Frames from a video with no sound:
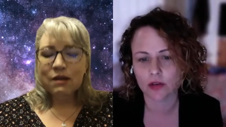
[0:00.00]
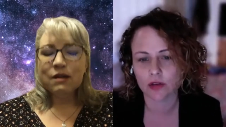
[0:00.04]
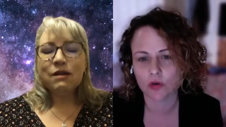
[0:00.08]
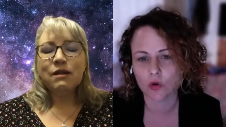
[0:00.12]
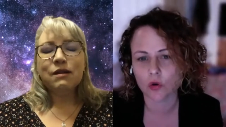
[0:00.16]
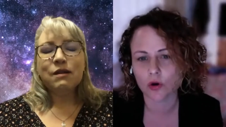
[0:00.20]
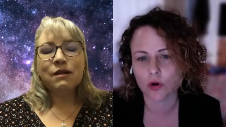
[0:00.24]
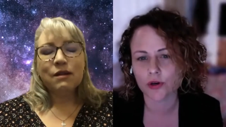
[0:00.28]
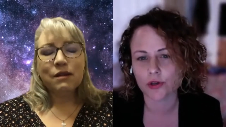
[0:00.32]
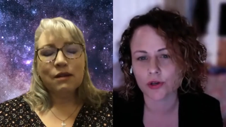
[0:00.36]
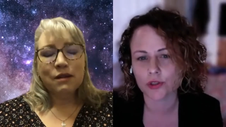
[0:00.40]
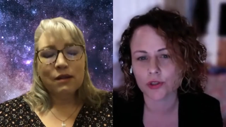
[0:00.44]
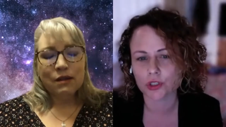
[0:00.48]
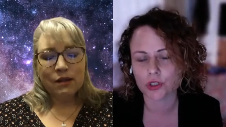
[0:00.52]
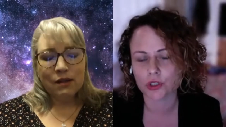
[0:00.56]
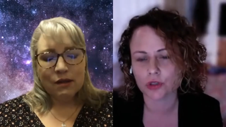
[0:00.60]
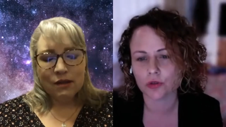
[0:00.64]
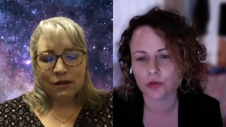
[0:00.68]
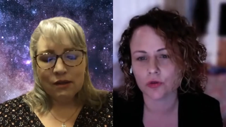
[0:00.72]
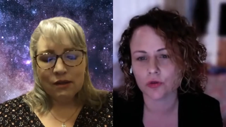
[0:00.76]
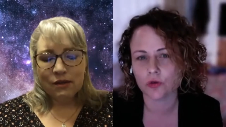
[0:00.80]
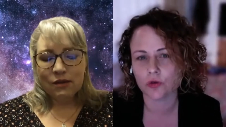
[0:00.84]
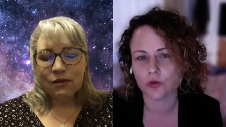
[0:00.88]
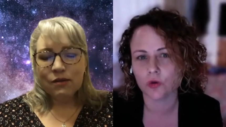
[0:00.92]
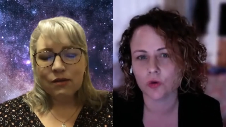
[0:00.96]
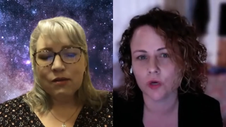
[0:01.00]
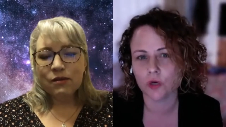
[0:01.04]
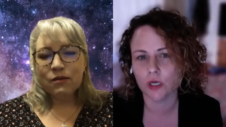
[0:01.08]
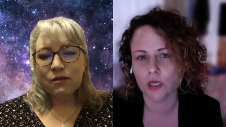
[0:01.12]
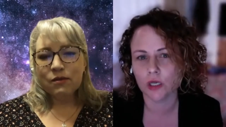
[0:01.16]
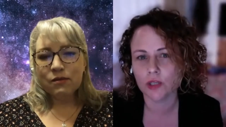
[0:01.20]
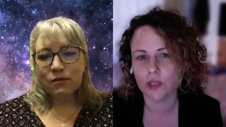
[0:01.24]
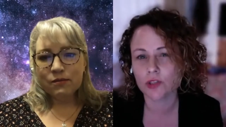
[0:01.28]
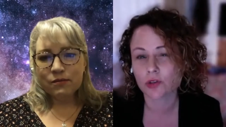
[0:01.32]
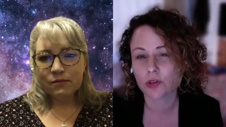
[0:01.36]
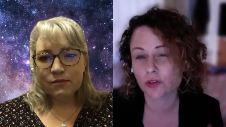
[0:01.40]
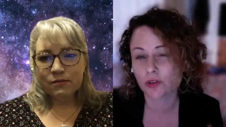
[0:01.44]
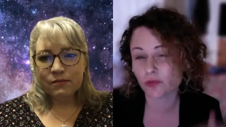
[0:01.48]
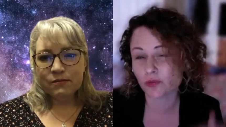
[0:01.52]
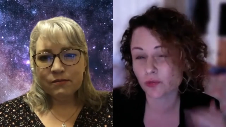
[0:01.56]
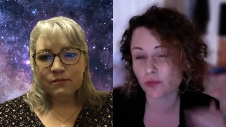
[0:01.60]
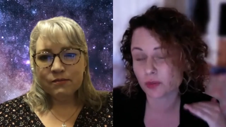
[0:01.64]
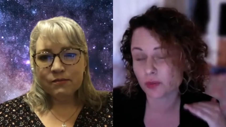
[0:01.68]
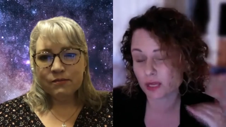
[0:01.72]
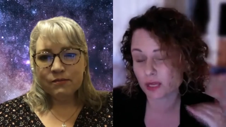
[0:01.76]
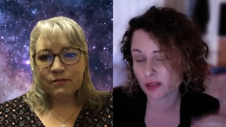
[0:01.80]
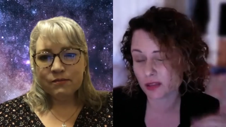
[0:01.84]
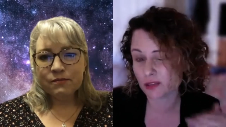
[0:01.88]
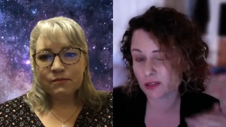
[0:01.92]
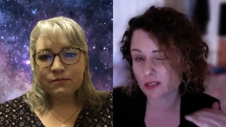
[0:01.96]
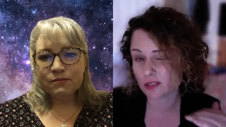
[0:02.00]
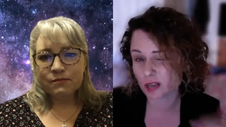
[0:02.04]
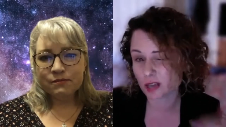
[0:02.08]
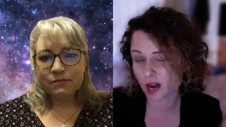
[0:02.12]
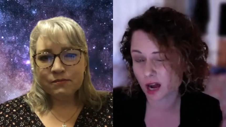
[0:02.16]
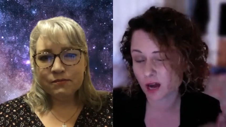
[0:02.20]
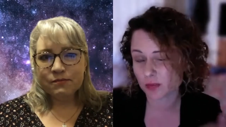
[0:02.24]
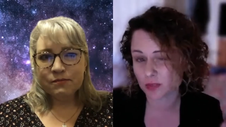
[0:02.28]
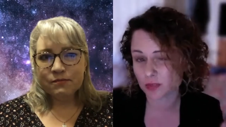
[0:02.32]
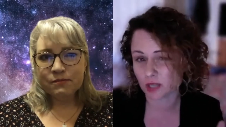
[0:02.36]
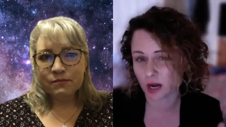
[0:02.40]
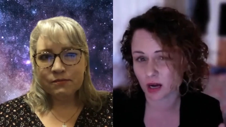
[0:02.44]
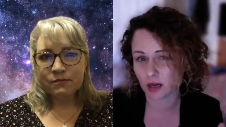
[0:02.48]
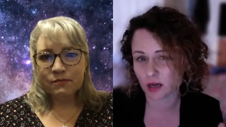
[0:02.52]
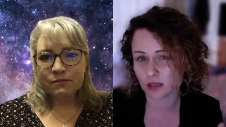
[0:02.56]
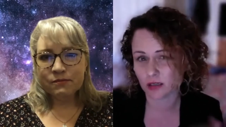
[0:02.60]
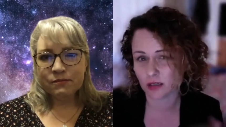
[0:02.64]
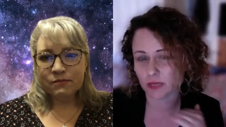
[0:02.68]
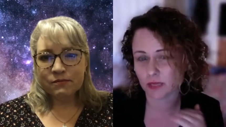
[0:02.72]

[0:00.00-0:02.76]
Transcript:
Speaker 1: of thing, in order to sort of be the top